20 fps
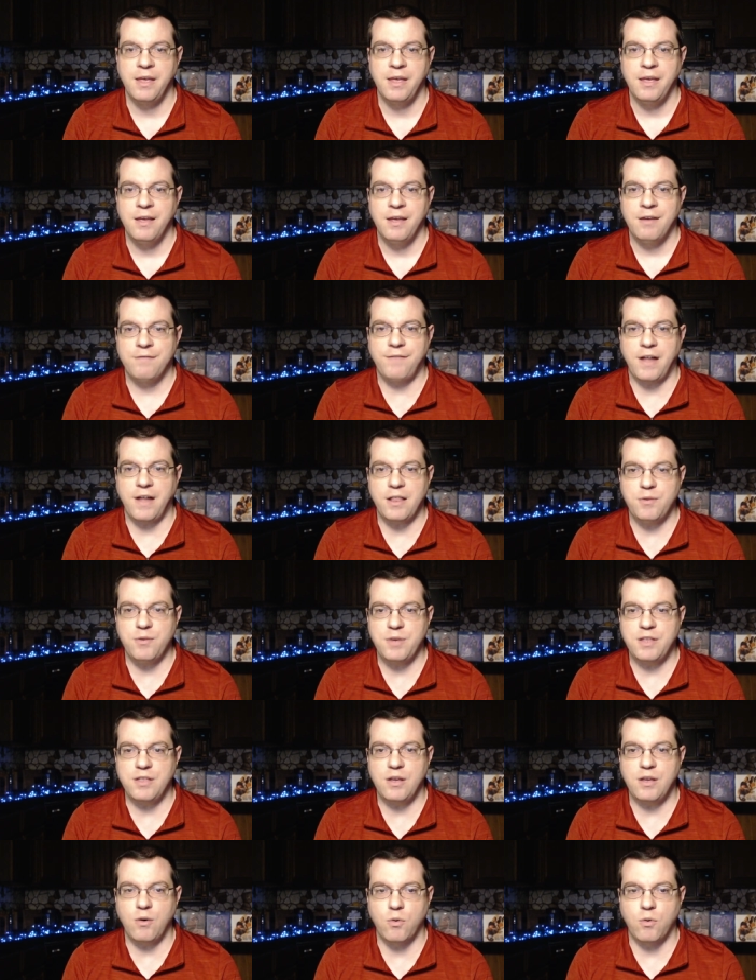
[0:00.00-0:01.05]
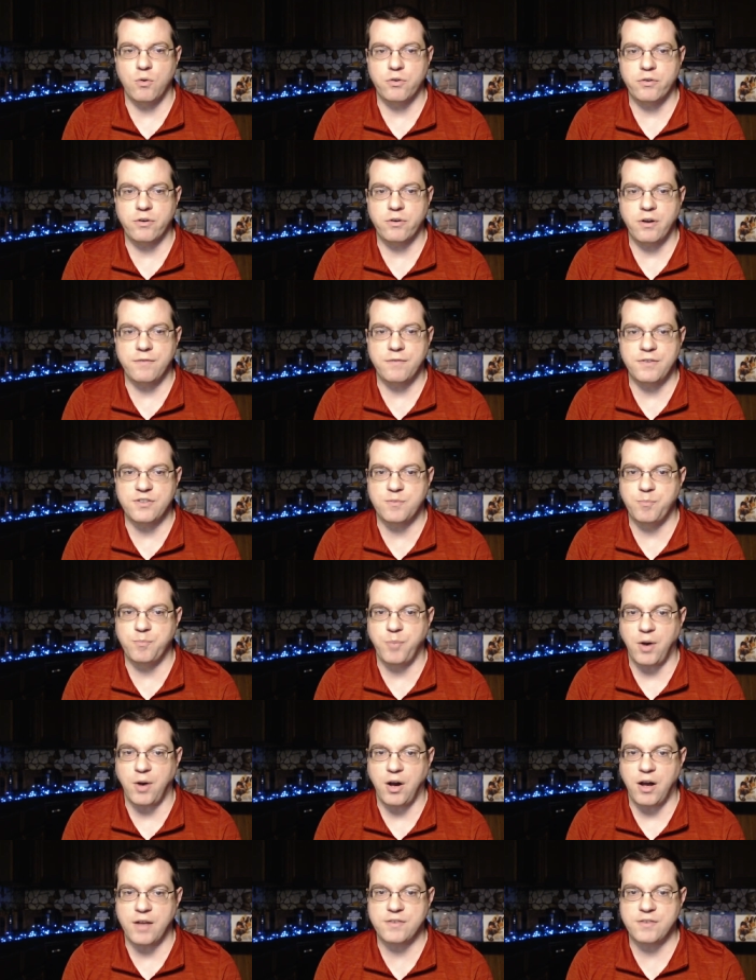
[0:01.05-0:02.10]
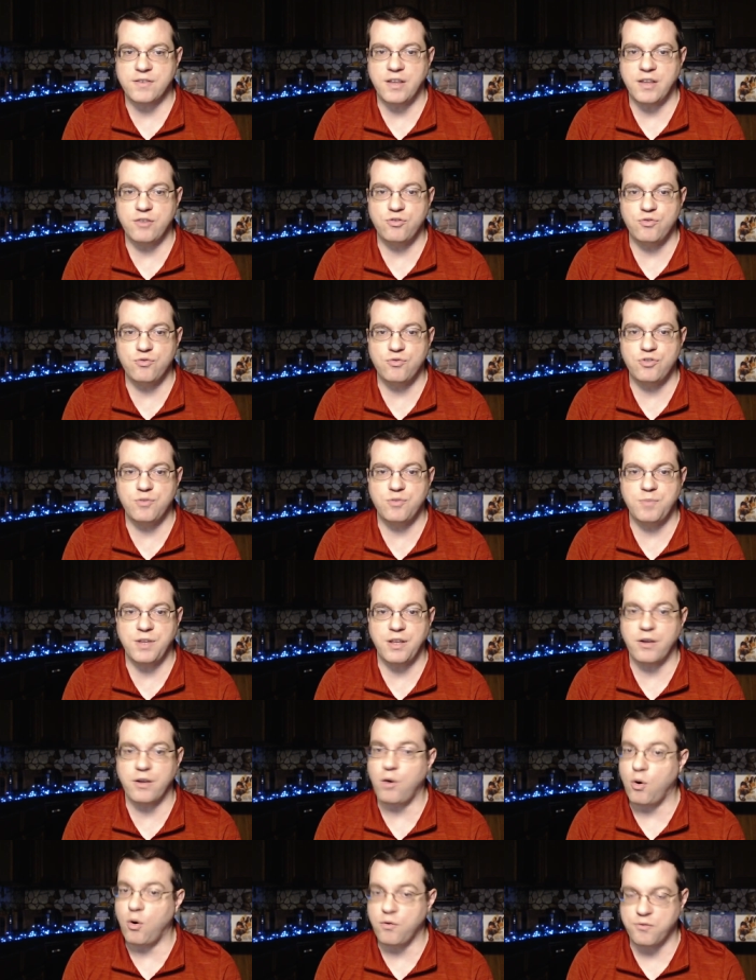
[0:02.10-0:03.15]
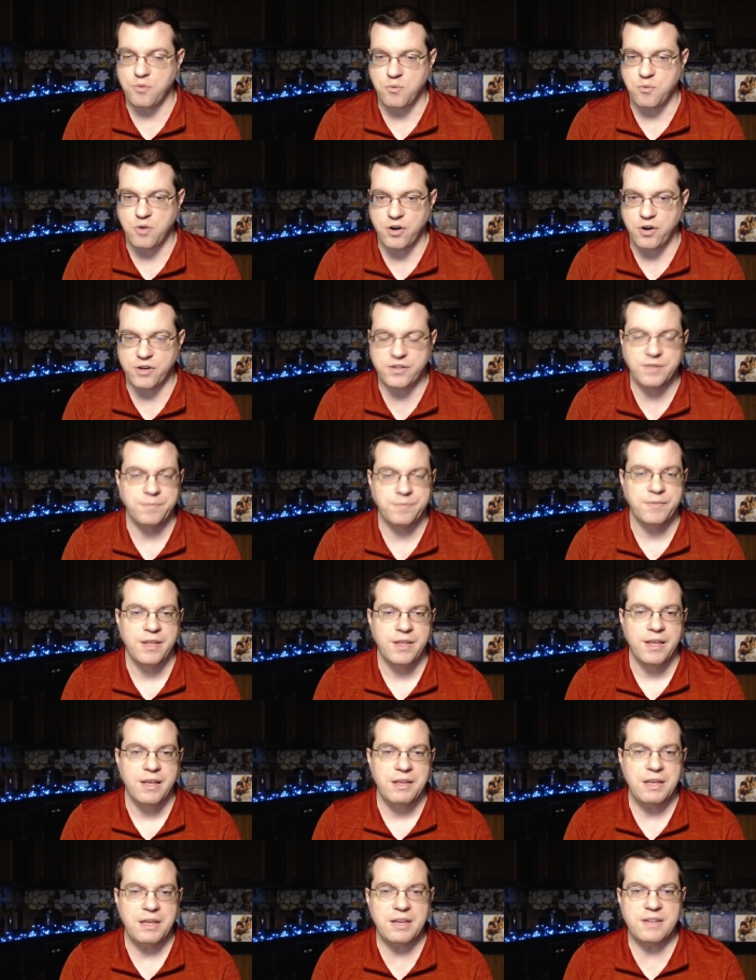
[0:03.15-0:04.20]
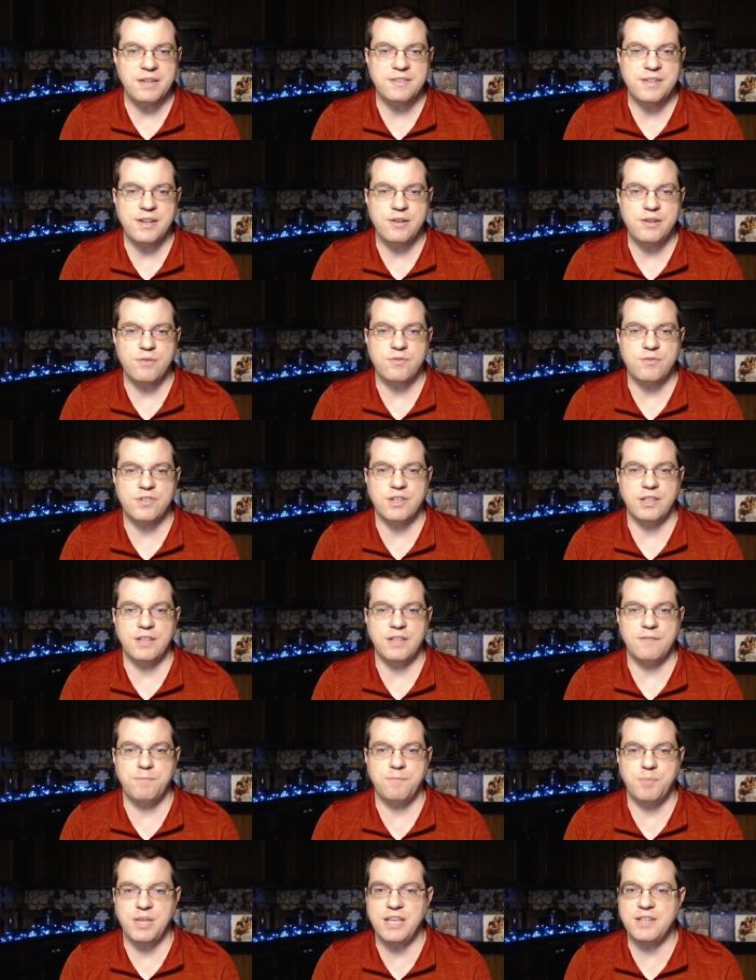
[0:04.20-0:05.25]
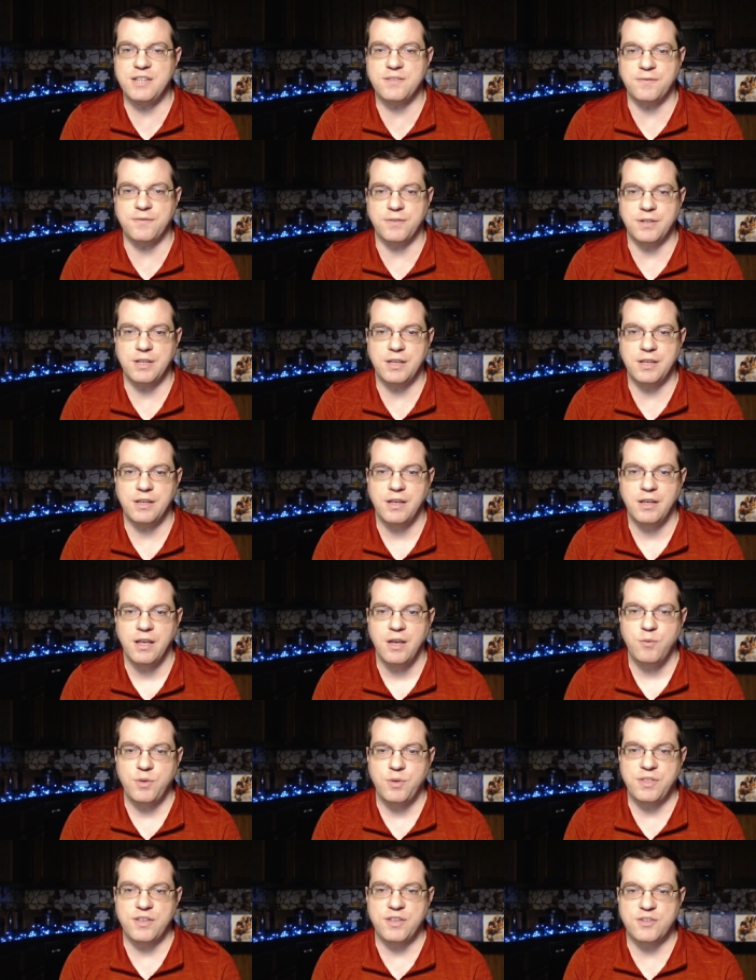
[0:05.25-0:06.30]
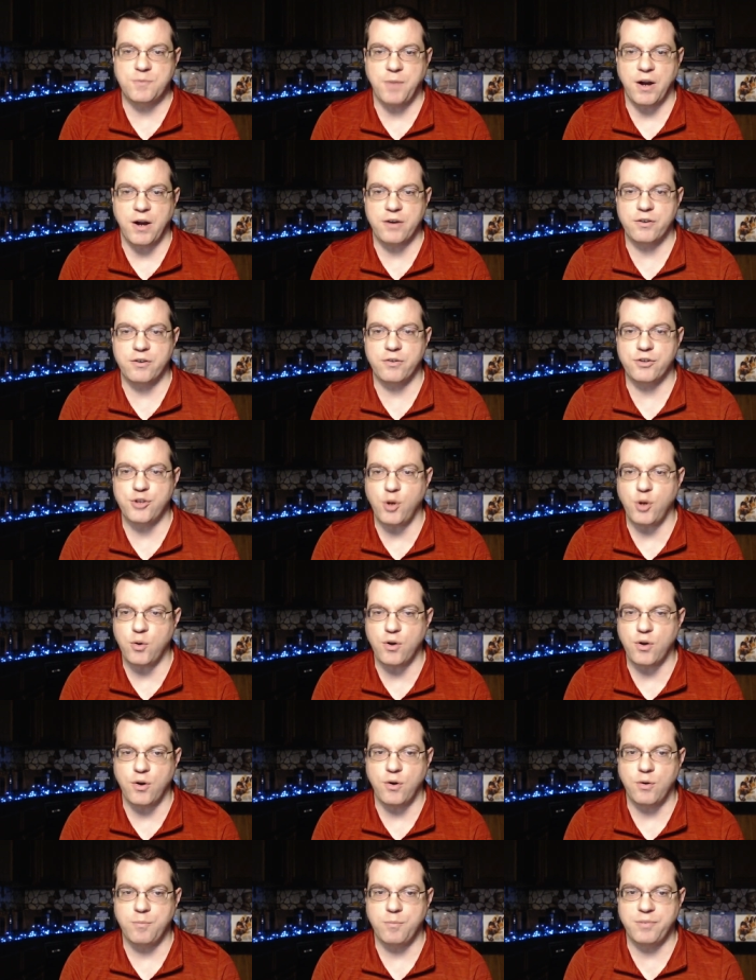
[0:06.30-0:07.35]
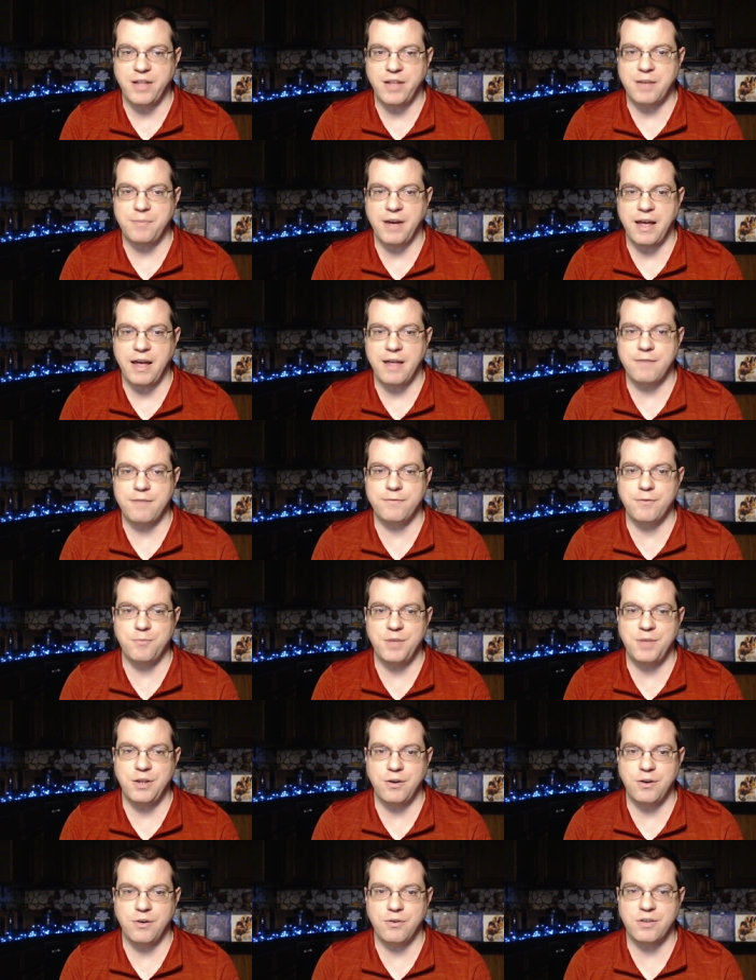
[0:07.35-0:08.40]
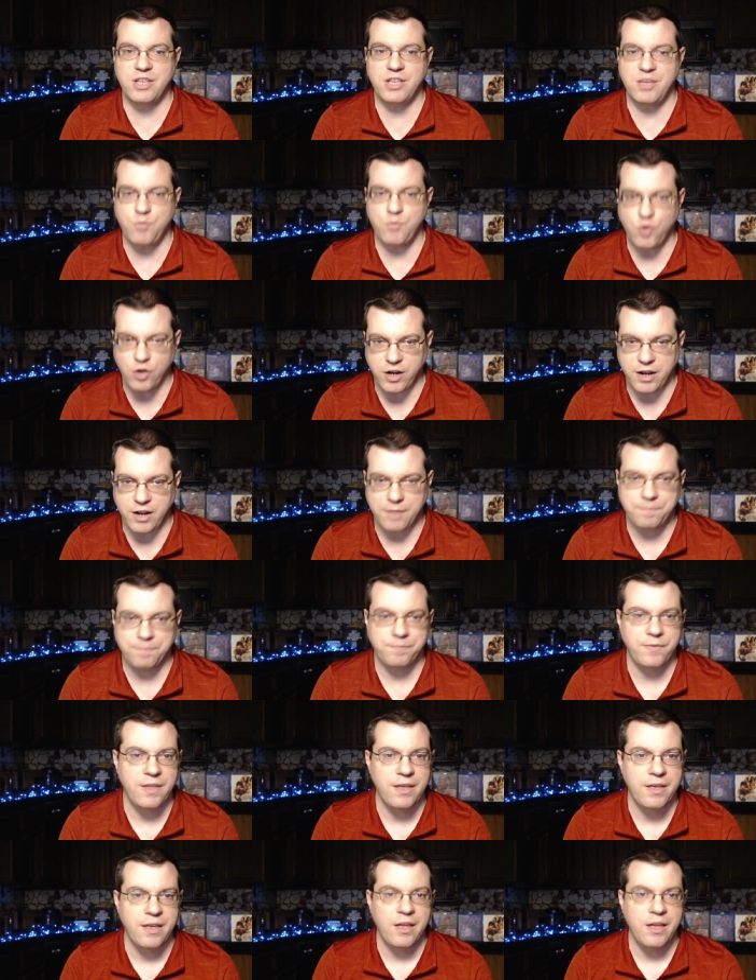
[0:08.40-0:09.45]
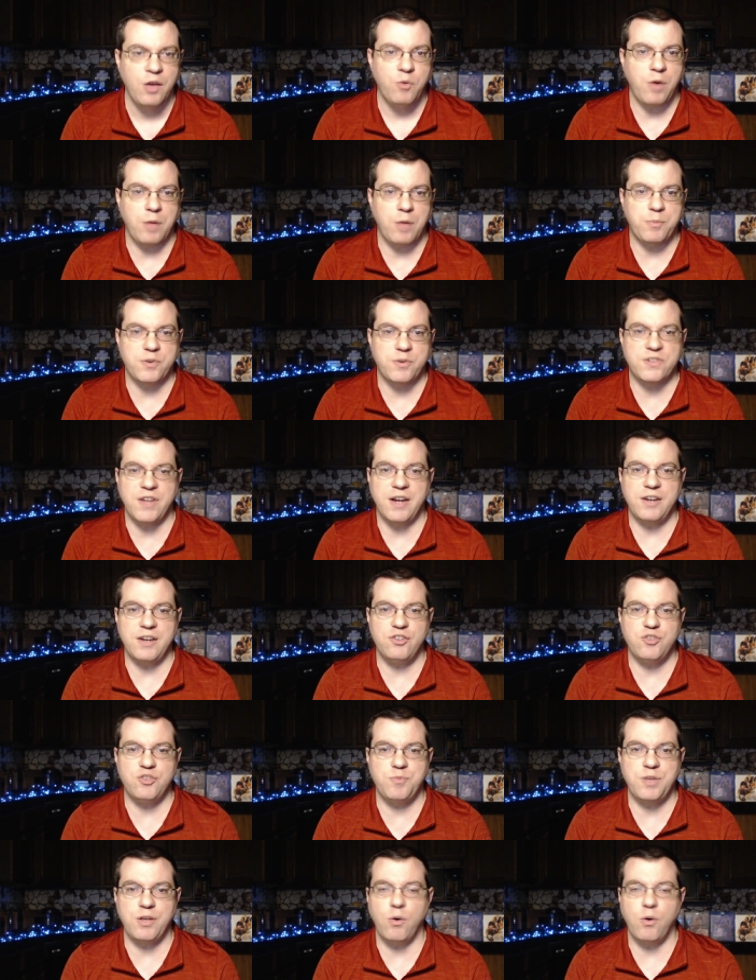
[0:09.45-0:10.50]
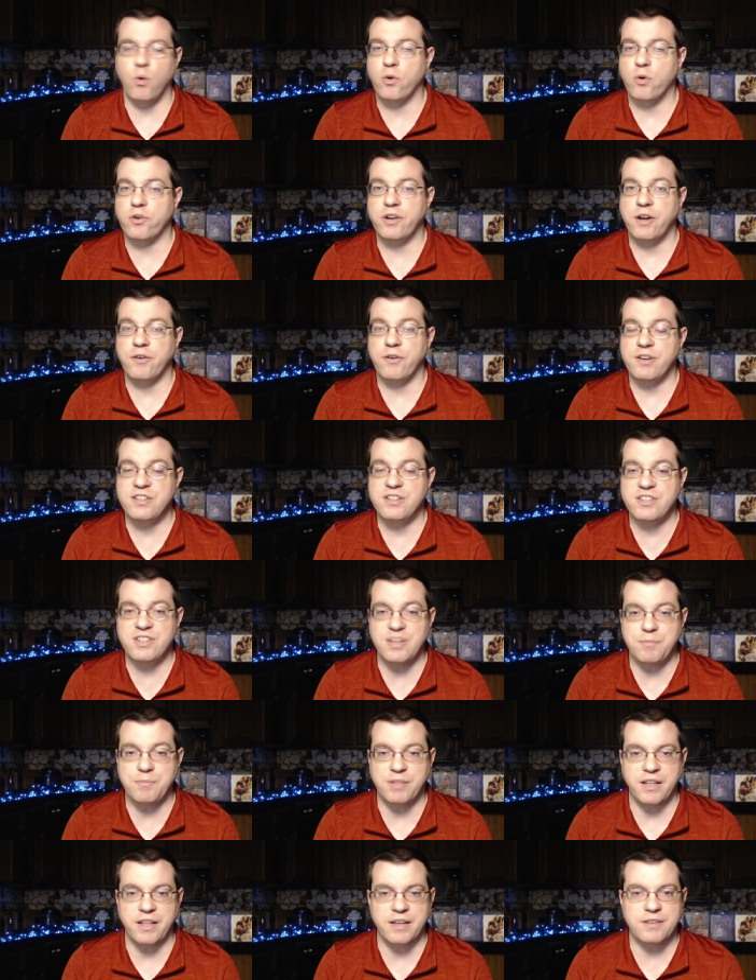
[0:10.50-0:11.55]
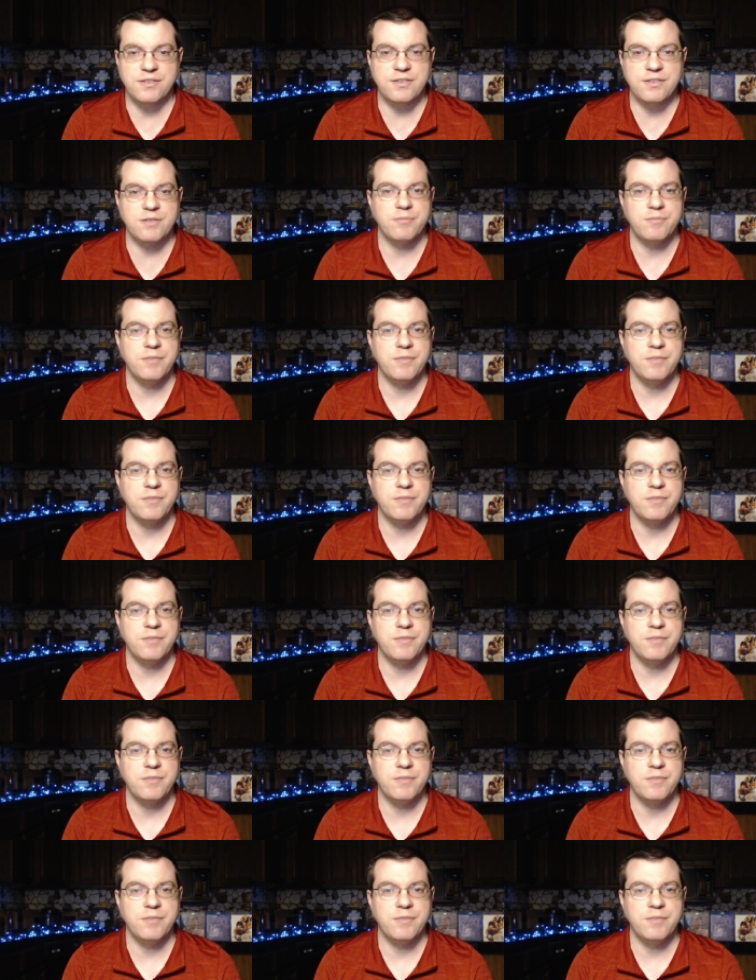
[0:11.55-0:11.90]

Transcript: Following the order of his boss and due to being overworked, he continues to live peacefully with his partner Yoko, played by Fumino Kimura, while pretending to be ordinary siblings.